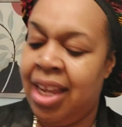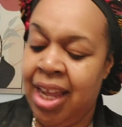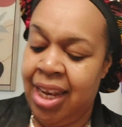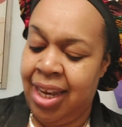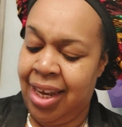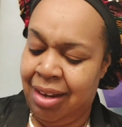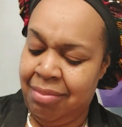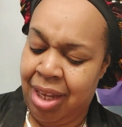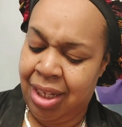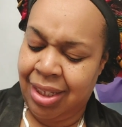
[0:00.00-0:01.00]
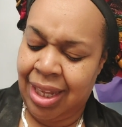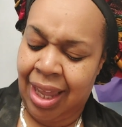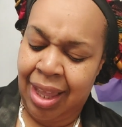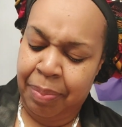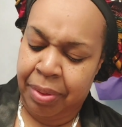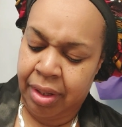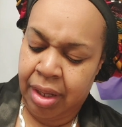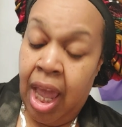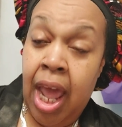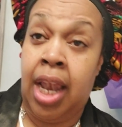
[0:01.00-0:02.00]
Let me stop.
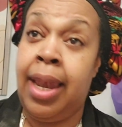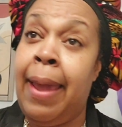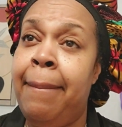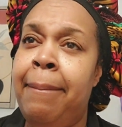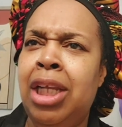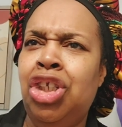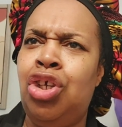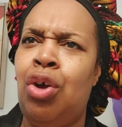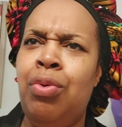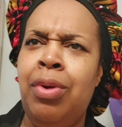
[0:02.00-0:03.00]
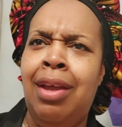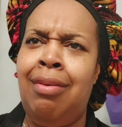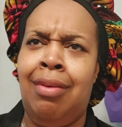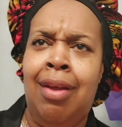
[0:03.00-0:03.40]
Let me show you.